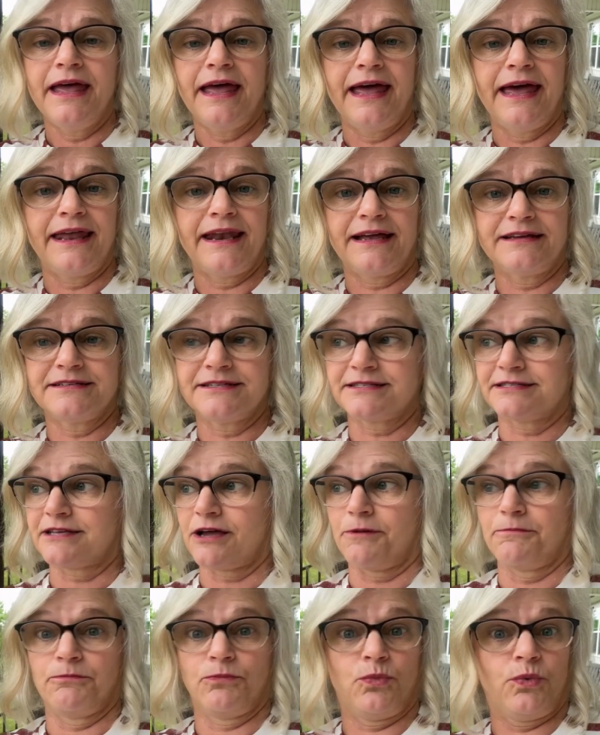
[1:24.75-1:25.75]
And I just
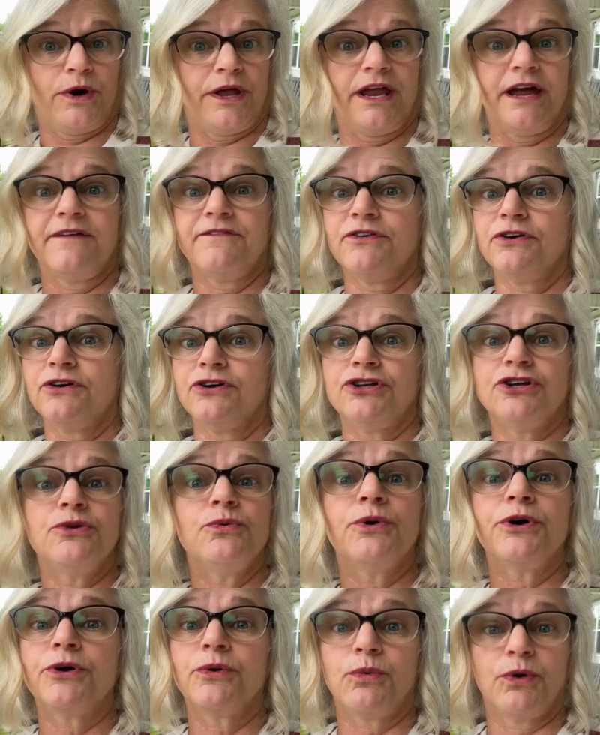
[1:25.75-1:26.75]
thought, whatever you
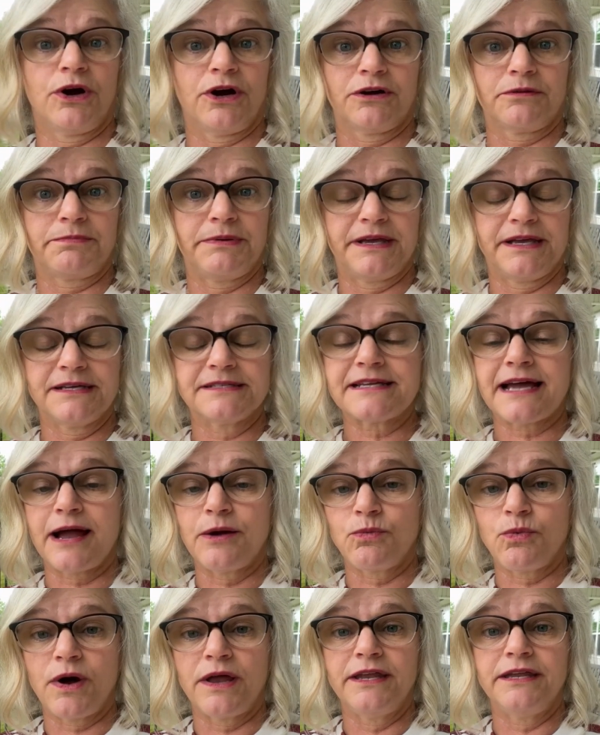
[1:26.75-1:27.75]
want to work, because I
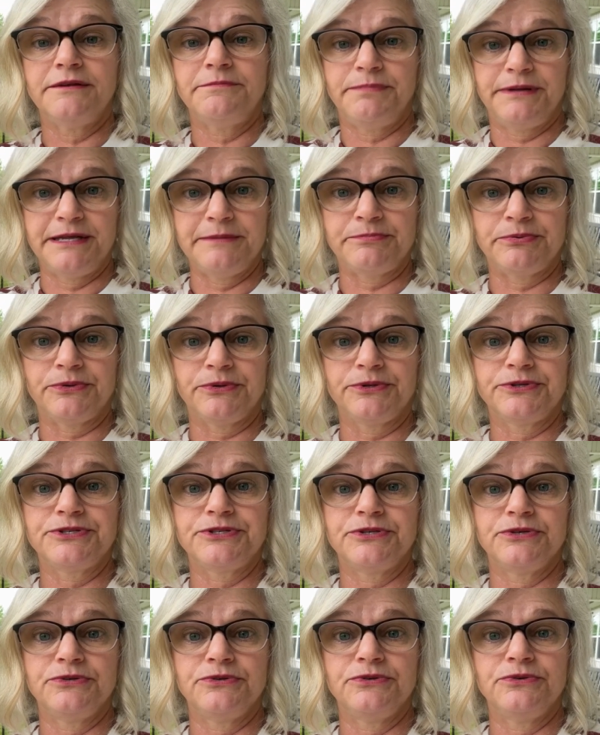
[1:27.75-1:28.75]
wanted people
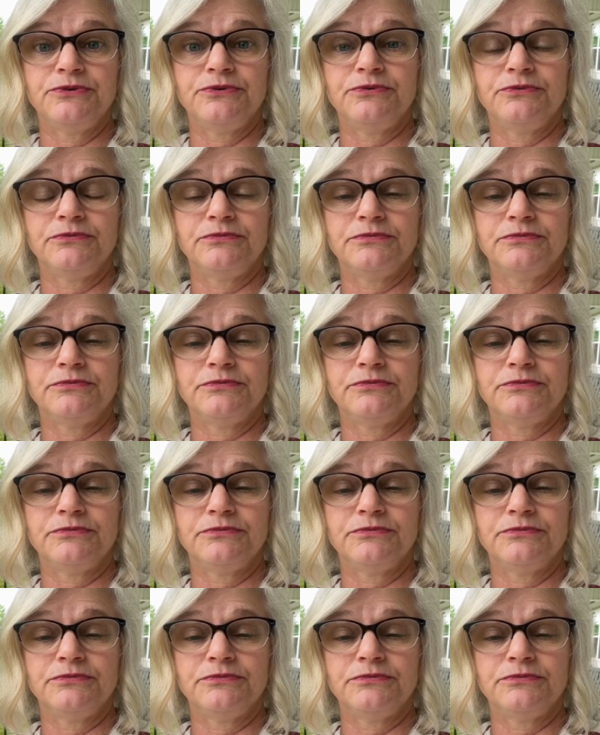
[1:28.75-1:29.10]
to